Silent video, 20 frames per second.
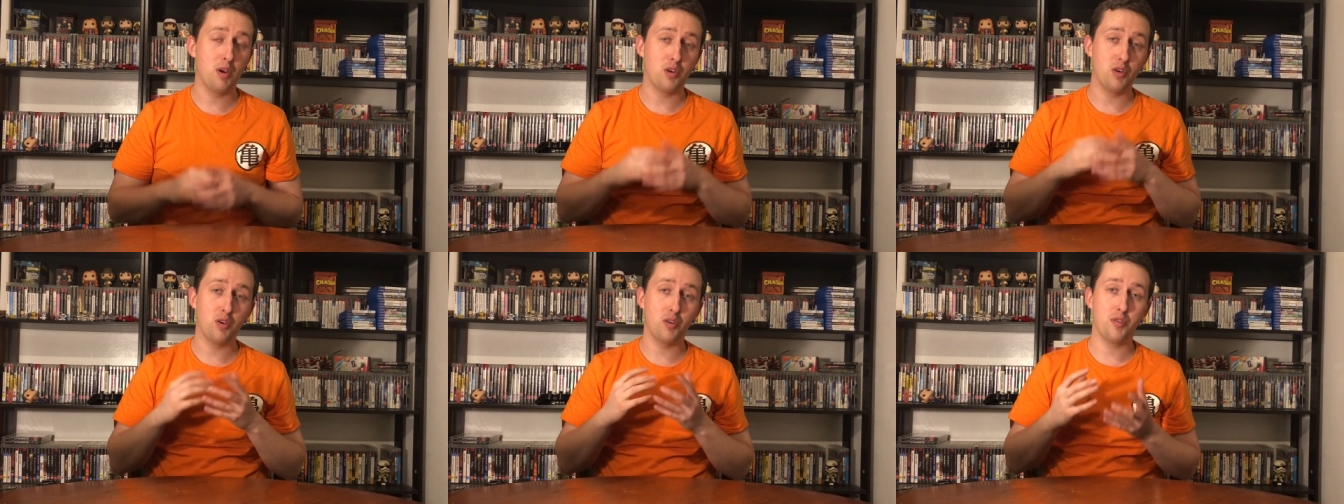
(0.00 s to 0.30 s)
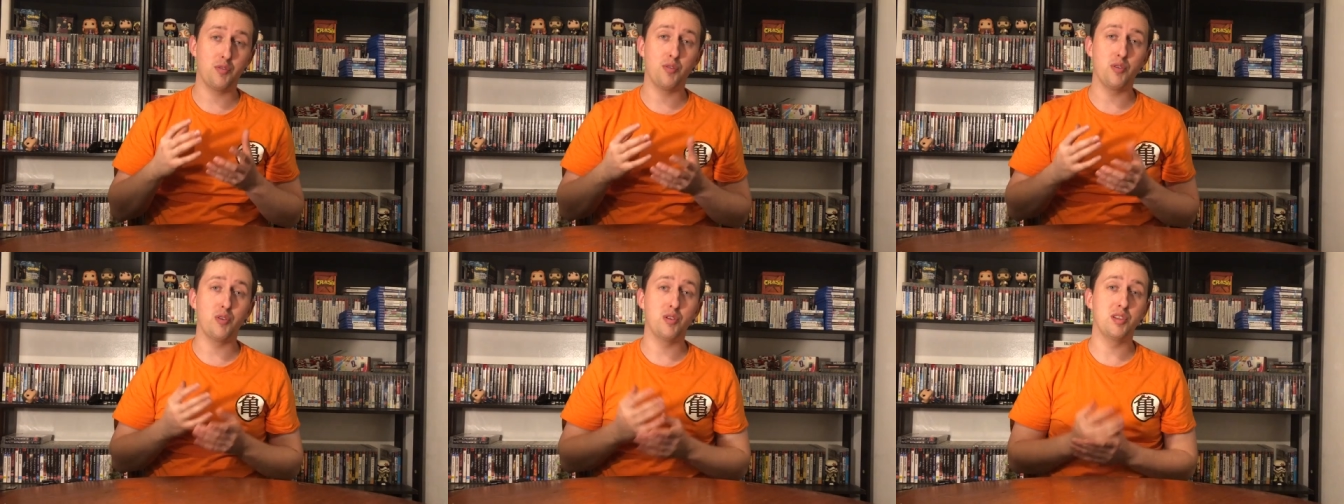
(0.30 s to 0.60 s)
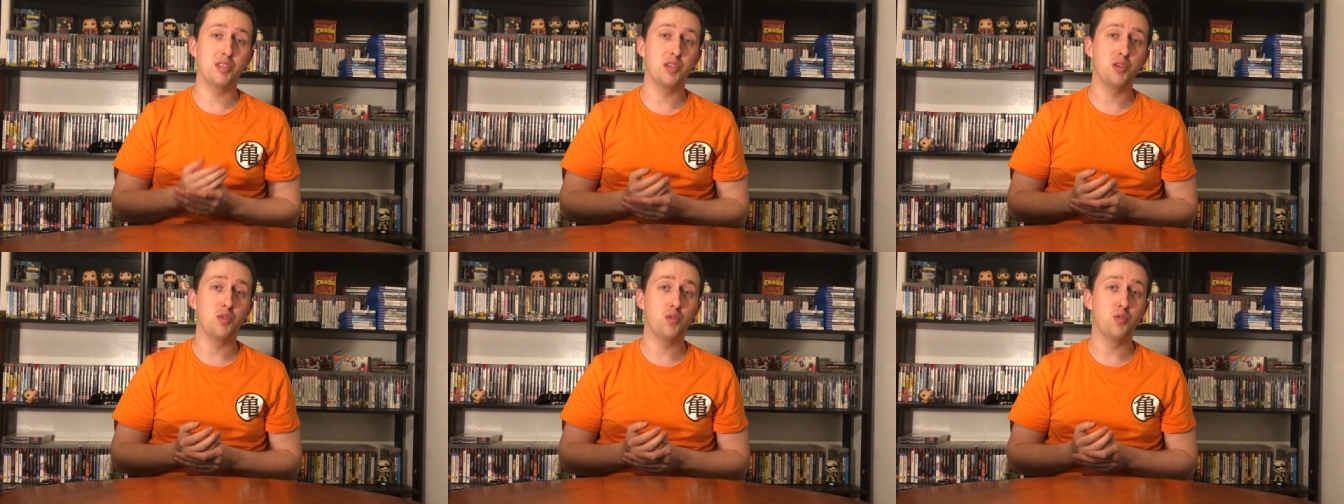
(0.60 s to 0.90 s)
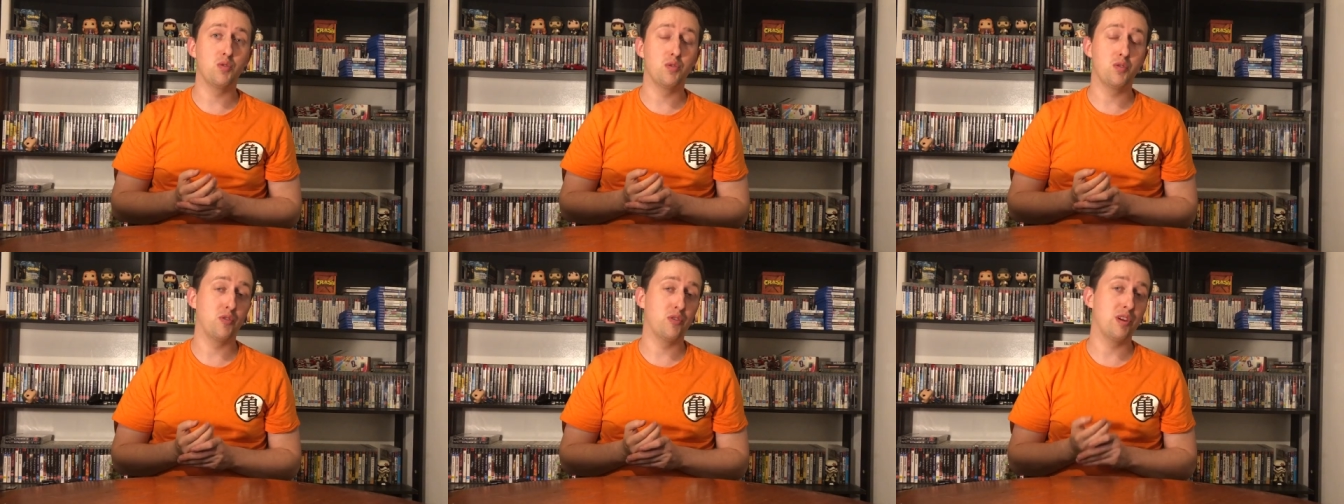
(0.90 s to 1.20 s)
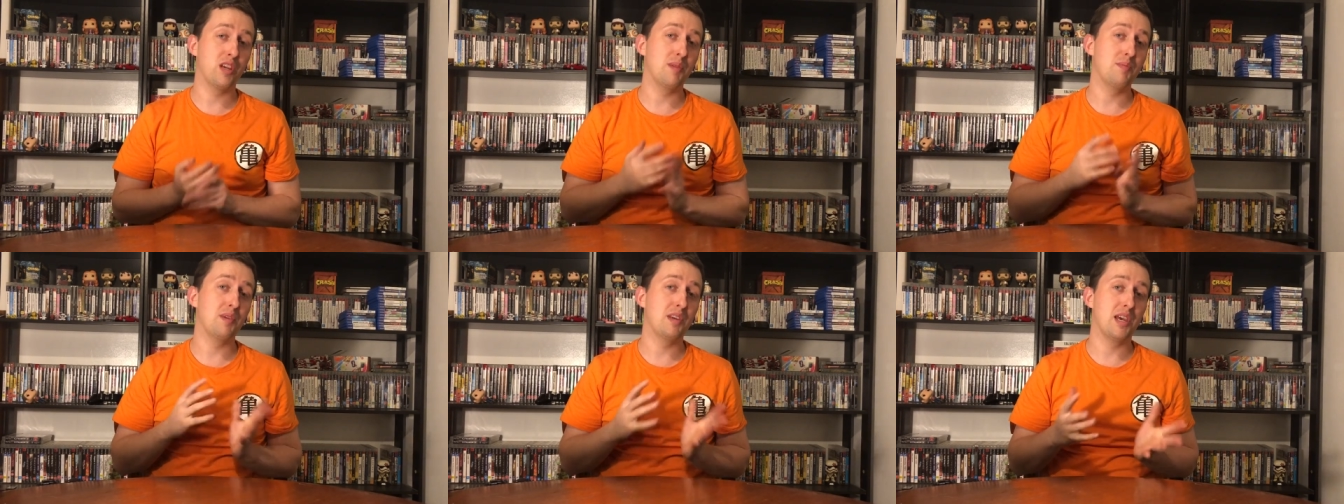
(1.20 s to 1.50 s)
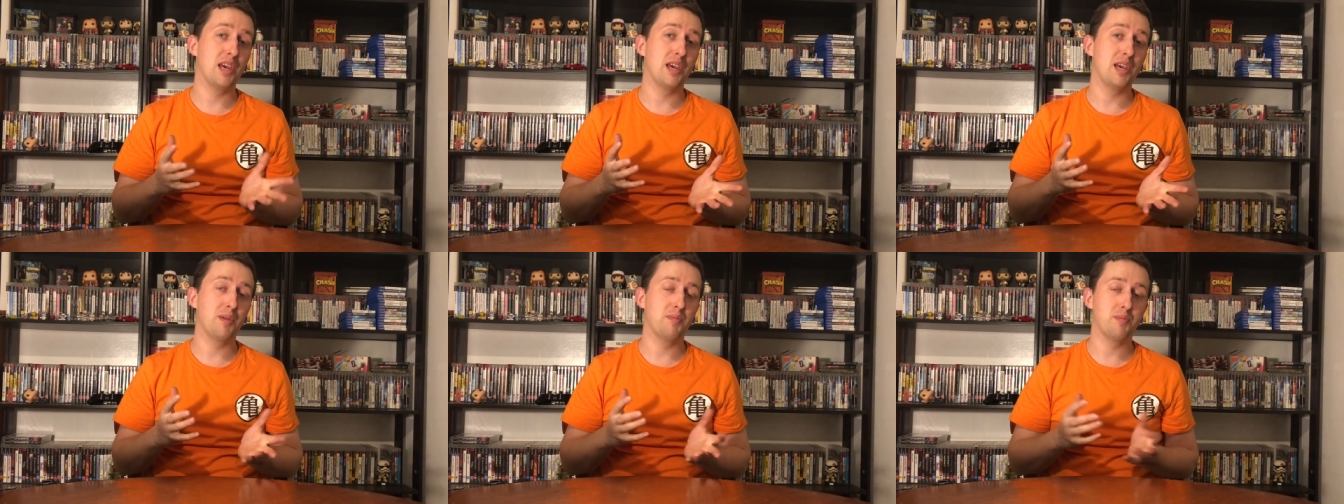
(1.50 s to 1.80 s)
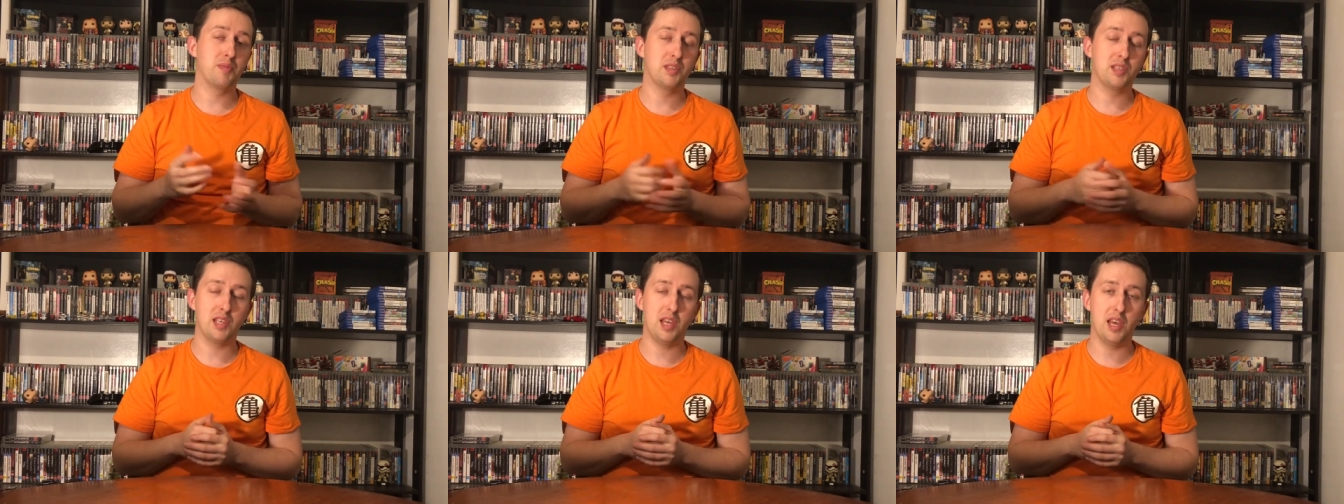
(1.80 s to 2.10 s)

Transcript: I got through a deal through EB Games,